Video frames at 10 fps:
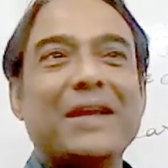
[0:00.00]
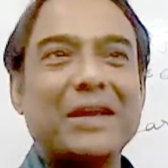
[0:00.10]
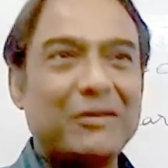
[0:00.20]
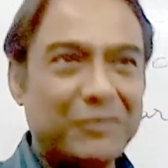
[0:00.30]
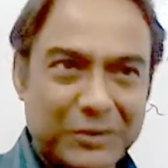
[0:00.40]

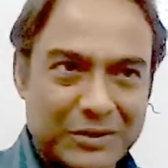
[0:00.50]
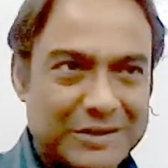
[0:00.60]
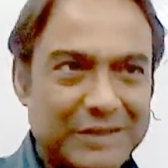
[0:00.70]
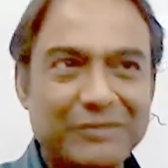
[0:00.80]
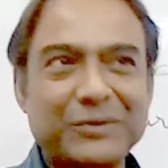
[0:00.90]
If you
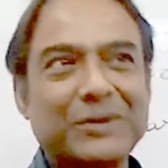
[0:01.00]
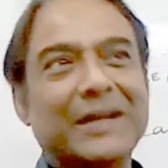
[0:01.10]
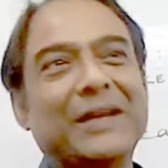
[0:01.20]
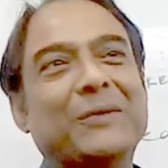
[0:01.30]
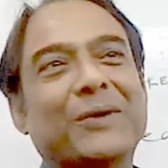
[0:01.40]
yourself don't
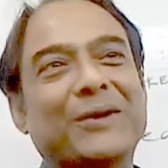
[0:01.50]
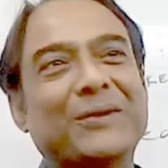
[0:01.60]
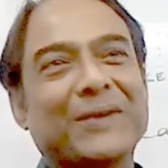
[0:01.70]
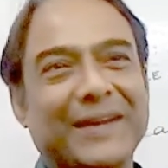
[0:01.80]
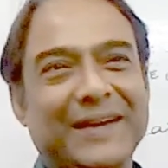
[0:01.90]
like what
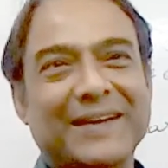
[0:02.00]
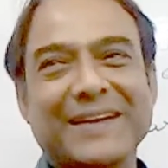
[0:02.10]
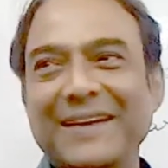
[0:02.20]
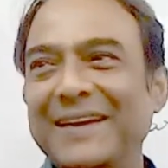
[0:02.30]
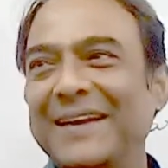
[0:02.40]
you write,
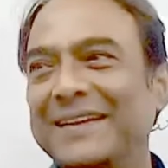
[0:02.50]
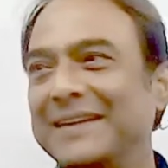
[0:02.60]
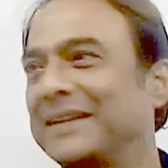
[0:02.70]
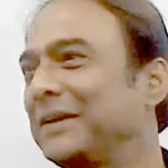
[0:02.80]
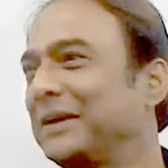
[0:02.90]

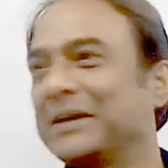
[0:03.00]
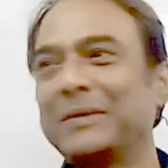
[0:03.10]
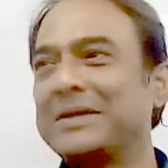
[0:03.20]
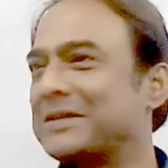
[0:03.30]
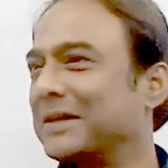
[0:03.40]
then the reader
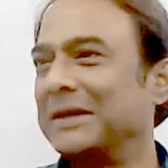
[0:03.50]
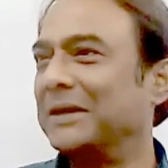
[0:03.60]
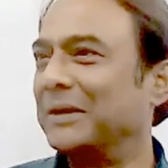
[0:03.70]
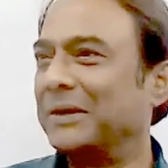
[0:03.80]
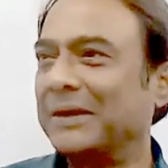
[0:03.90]
will
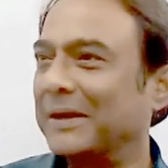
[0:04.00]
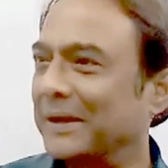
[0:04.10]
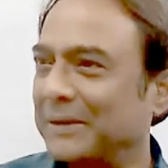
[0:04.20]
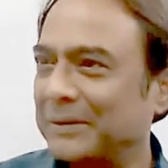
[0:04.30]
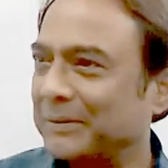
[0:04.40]
certainly not like.